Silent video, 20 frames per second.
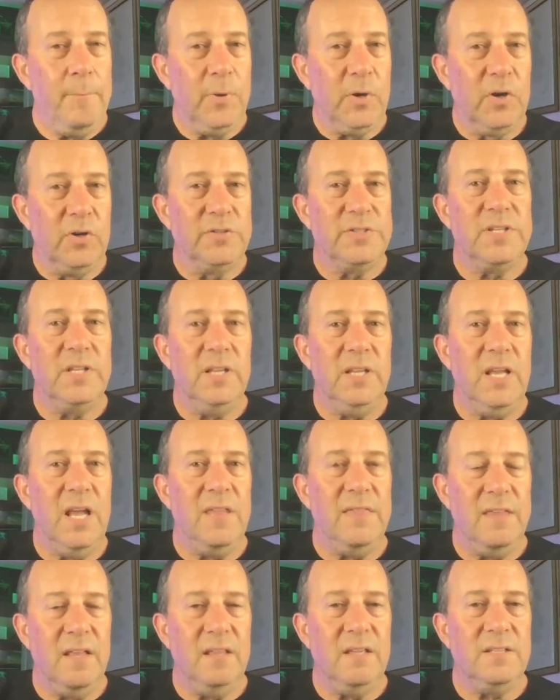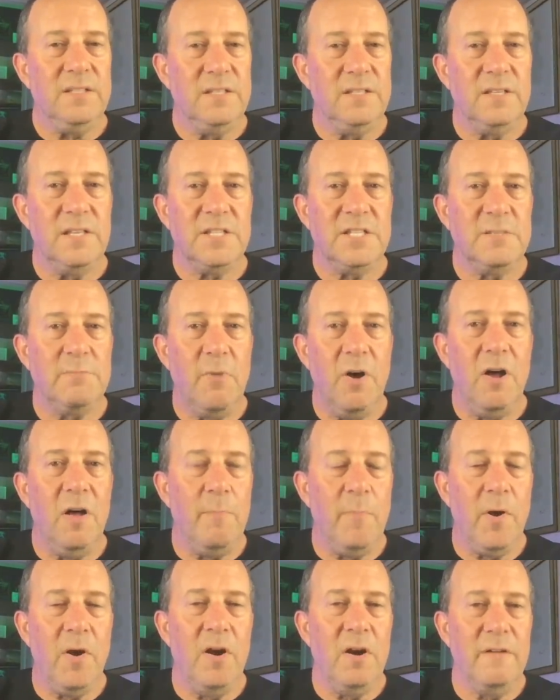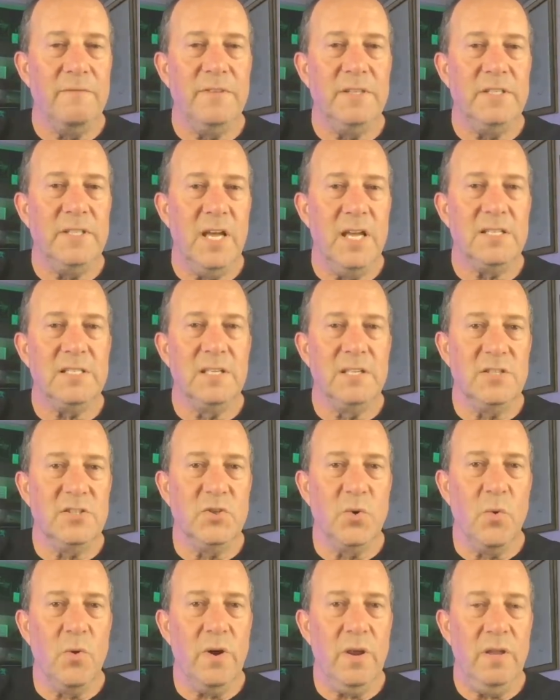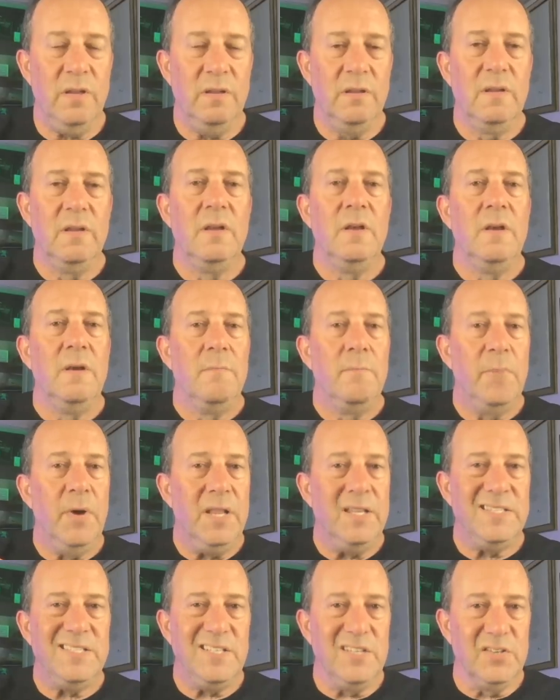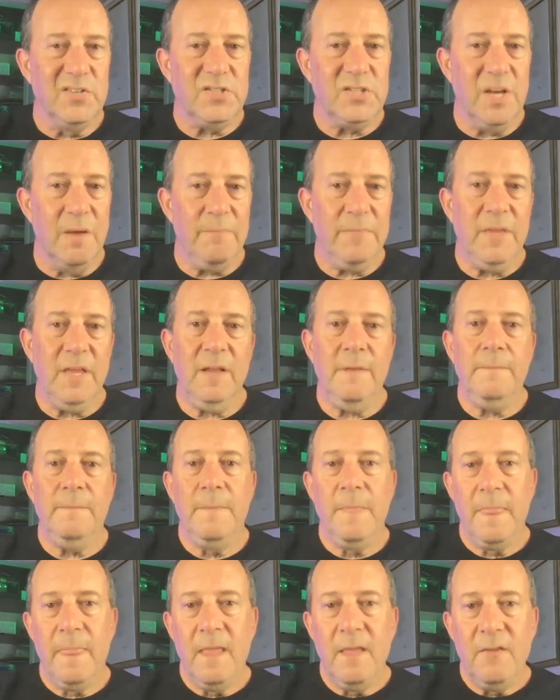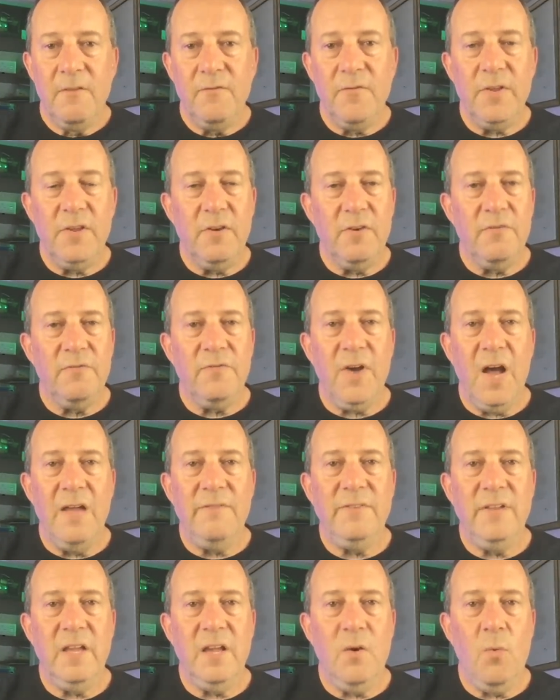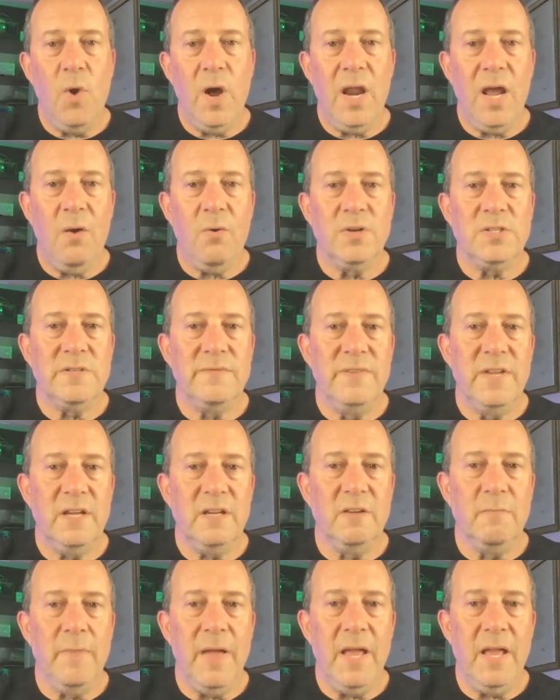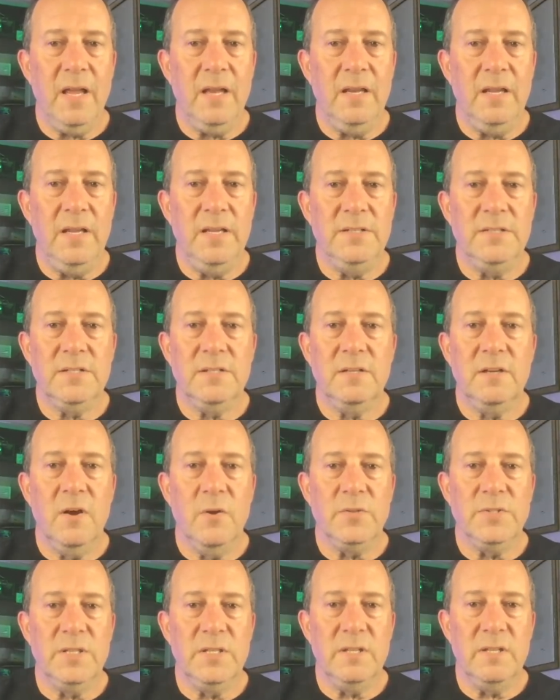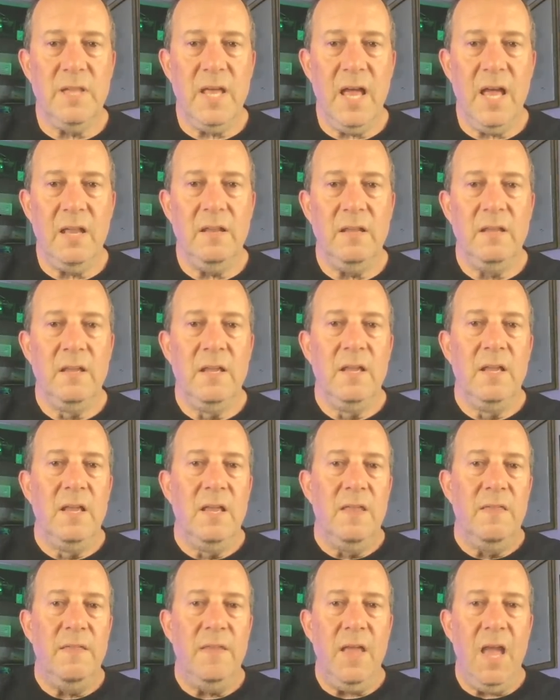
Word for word: Personally, I think this is a small part of the Tesla story, but it's still something. Figure 5 gigawatt hours of nickel manganese goes into that. The